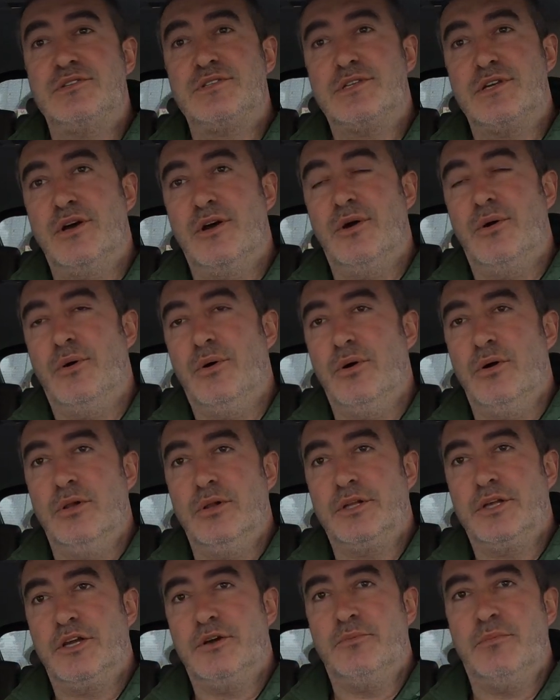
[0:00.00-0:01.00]
So
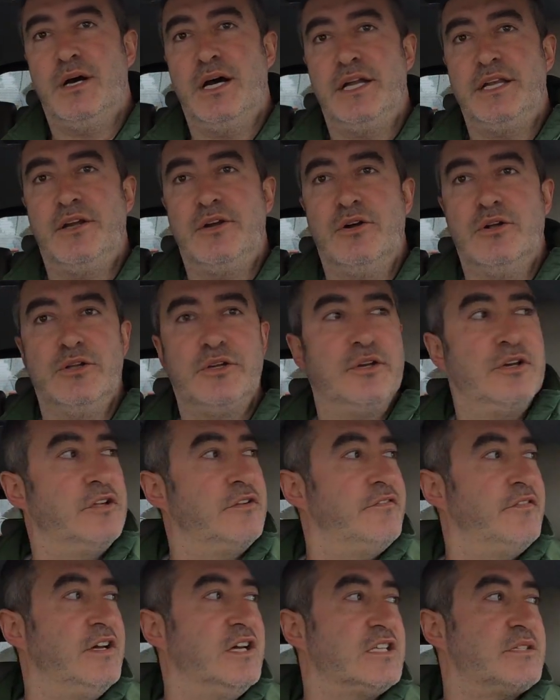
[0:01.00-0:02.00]
all your money, all your
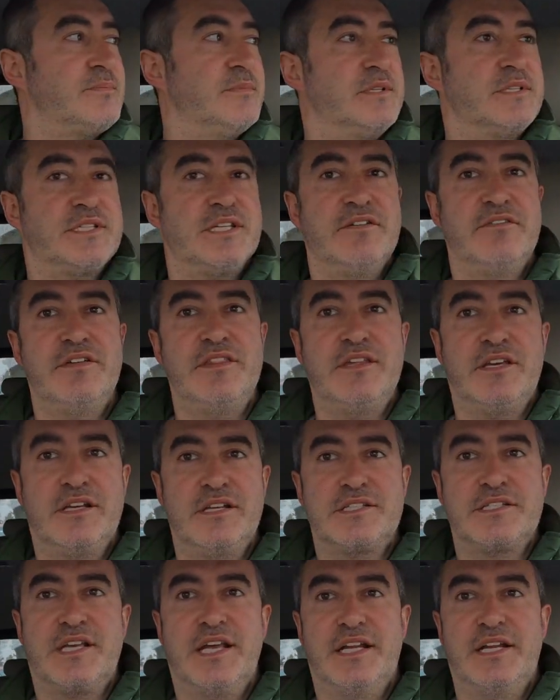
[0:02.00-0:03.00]
investments, everything
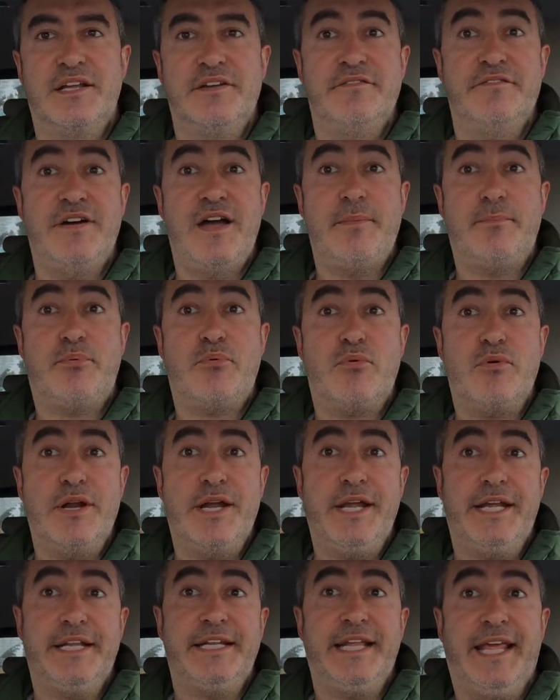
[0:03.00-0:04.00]
is gonna
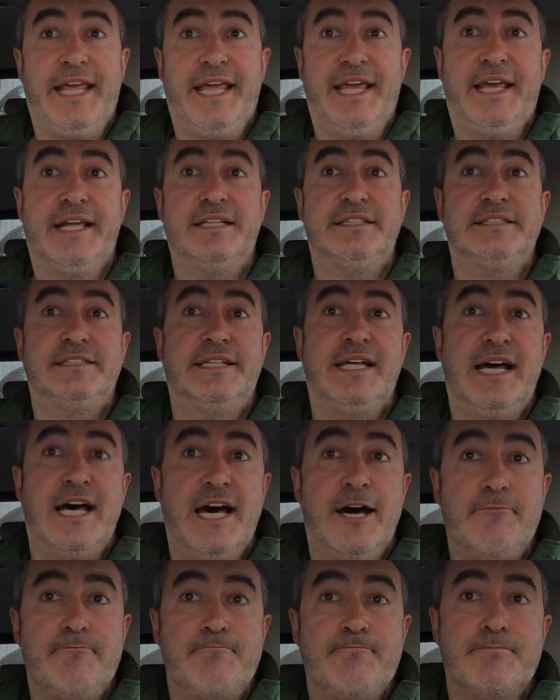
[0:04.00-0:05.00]
evaporate, and
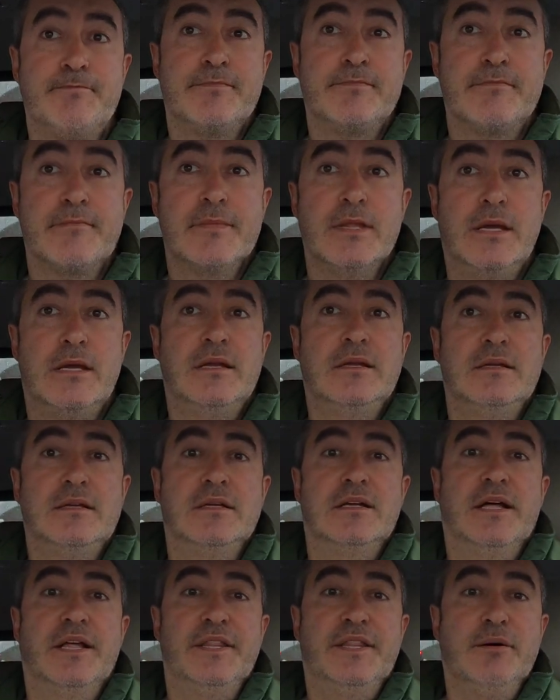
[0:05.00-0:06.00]

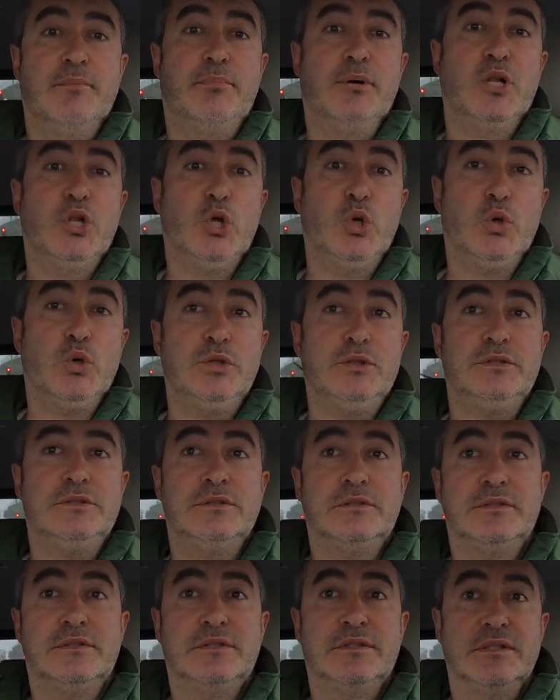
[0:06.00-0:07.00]
the balloon
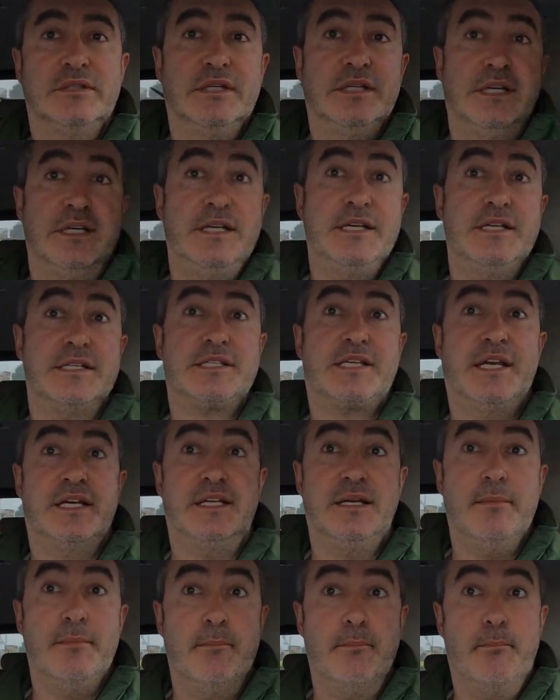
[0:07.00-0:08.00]
is
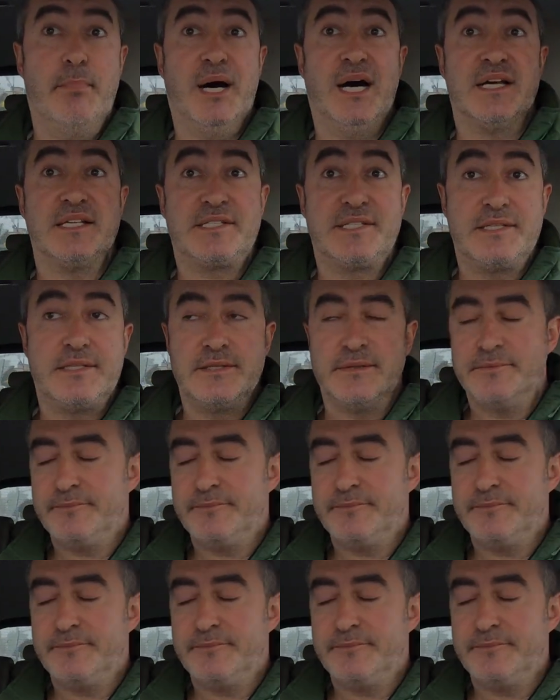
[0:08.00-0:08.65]
gonna bust.